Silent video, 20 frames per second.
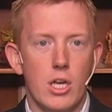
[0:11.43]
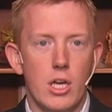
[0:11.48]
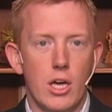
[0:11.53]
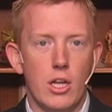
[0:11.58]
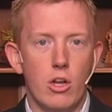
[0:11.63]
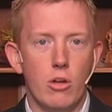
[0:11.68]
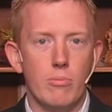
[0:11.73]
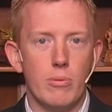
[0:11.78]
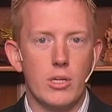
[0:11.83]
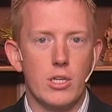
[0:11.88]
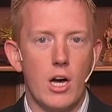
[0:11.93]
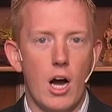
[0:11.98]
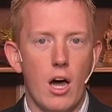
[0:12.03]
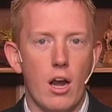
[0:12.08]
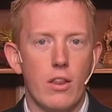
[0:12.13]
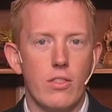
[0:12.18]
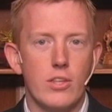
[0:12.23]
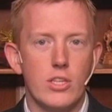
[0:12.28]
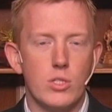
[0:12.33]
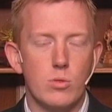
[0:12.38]
in whom the God
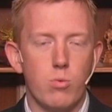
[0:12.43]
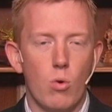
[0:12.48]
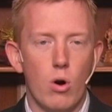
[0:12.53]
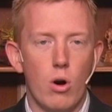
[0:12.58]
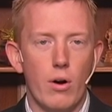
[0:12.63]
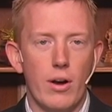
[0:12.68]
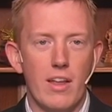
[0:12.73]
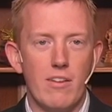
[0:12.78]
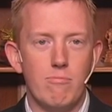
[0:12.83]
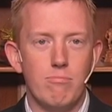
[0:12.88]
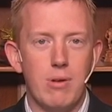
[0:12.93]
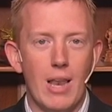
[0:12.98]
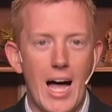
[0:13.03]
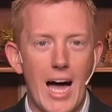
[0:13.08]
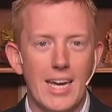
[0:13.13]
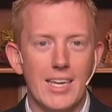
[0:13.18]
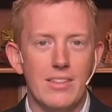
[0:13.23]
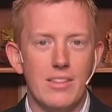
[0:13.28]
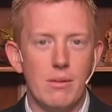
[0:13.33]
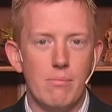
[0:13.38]
of this world hath
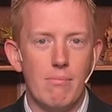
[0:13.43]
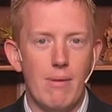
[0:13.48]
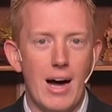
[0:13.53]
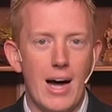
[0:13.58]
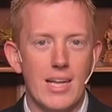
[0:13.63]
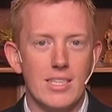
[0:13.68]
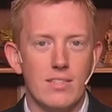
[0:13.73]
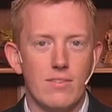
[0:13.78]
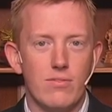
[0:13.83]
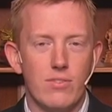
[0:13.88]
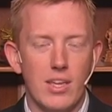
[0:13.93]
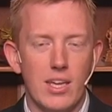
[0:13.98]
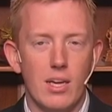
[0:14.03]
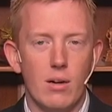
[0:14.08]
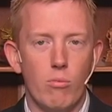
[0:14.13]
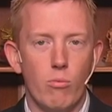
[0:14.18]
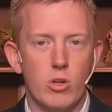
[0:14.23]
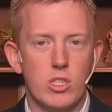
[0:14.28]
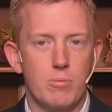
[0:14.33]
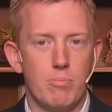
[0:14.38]
blinded the minds of
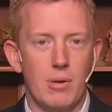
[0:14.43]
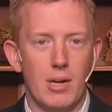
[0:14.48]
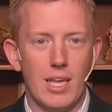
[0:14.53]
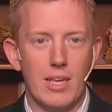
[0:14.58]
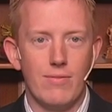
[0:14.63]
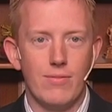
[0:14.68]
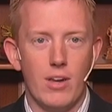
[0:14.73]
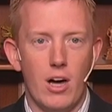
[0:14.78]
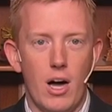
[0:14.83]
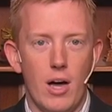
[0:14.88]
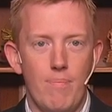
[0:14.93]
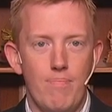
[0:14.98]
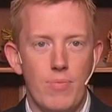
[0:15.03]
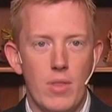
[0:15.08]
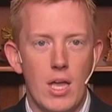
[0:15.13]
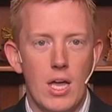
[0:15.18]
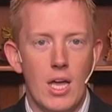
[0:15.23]
them which believe not,